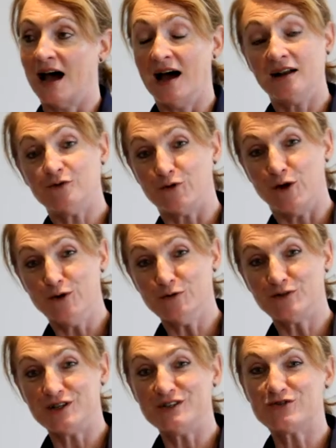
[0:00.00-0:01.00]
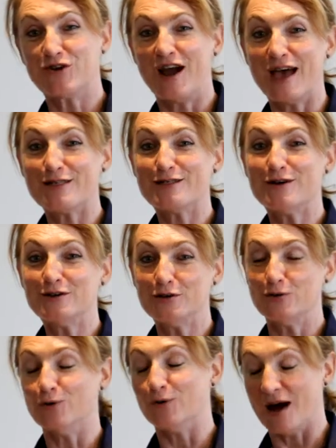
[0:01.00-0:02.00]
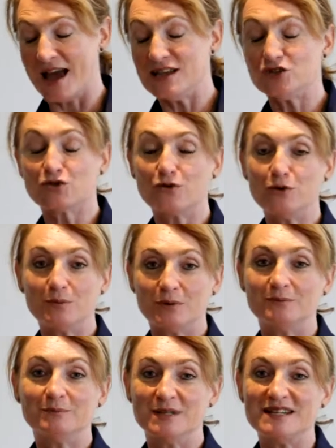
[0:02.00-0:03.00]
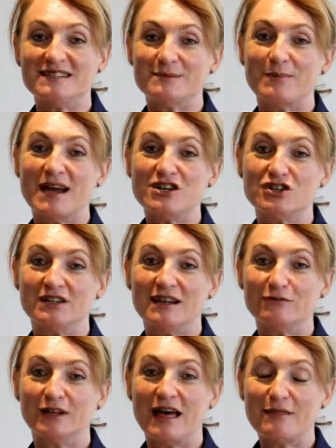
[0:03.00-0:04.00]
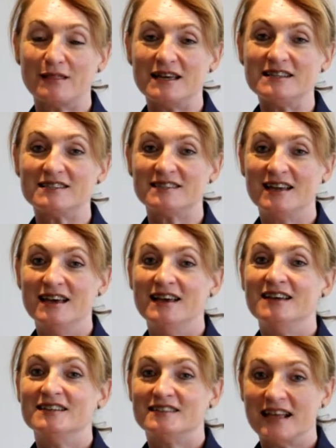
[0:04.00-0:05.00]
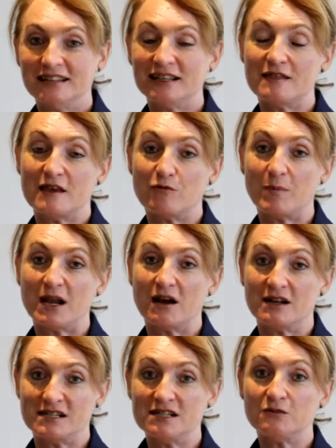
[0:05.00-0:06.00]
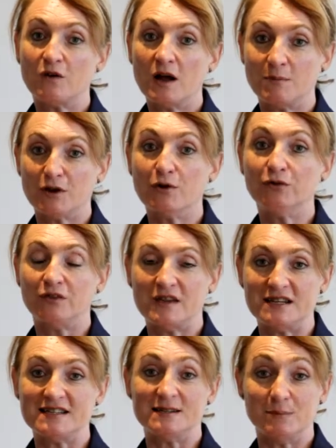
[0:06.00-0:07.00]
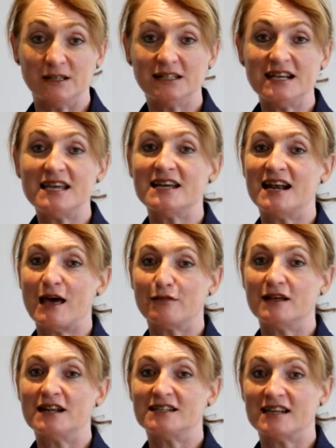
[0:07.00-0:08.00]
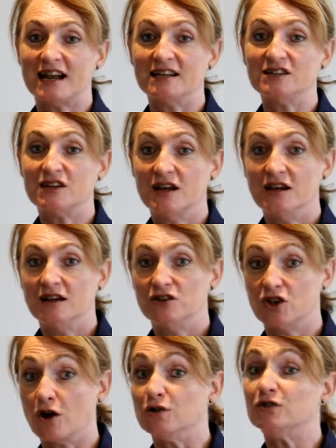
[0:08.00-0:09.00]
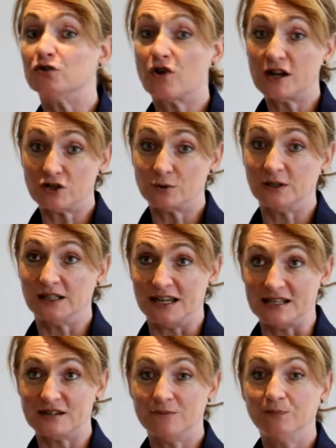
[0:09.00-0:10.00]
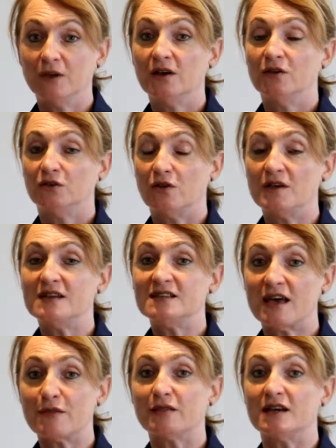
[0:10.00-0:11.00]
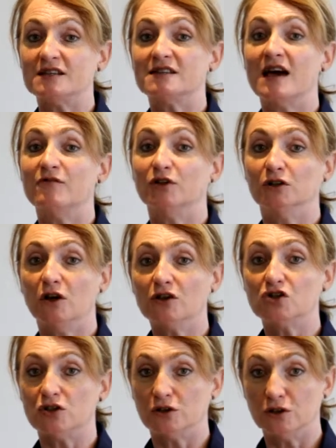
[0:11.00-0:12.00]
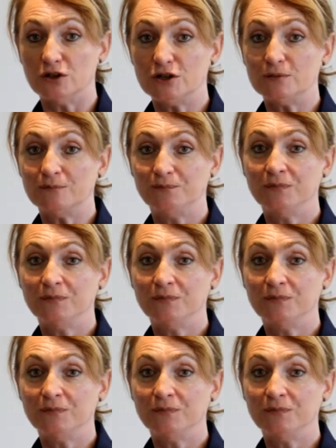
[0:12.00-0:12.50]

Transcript: uninvolved in triathlon or age group participation level athletes. Suddenly they've been identified because of their disability and athletic talent to go straight to elite. So these athletes have a lot to learn.